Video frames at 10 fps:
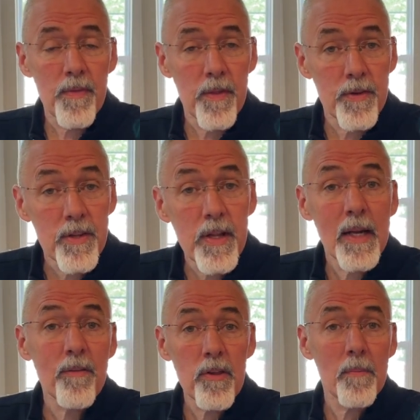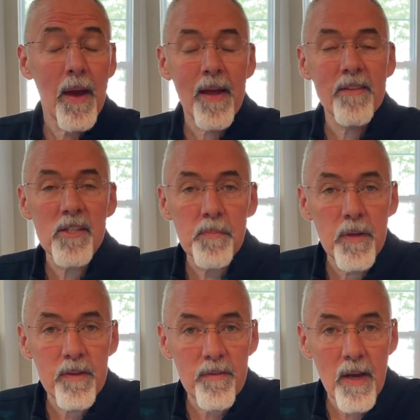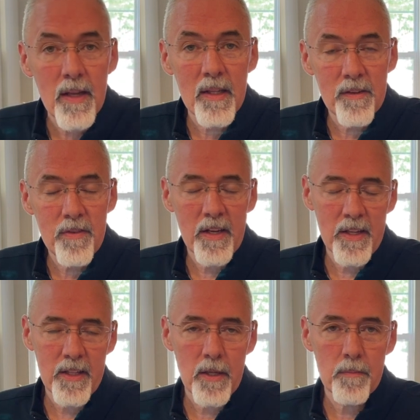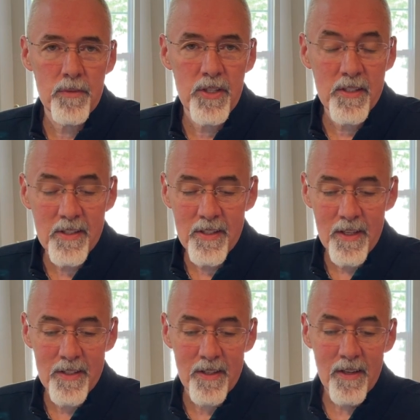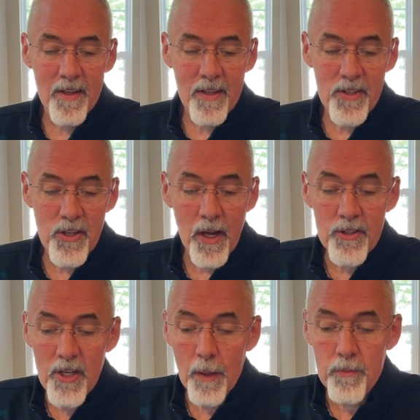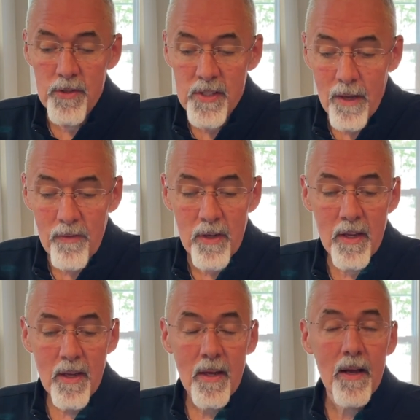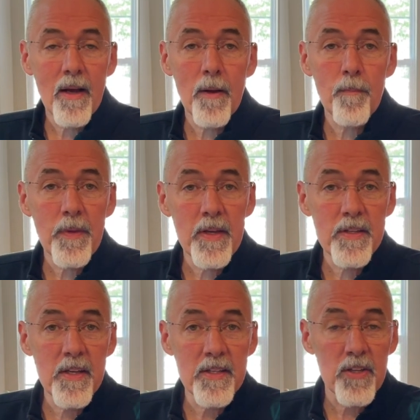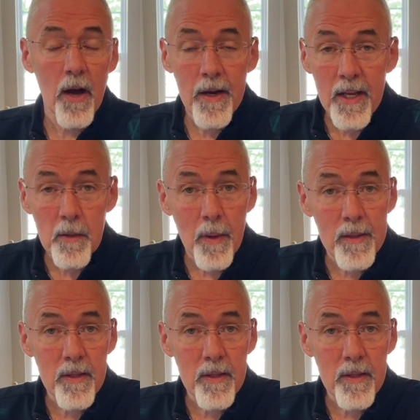none of them had the Spirit of God living in them. Jesus says in John chapter 7, he talking about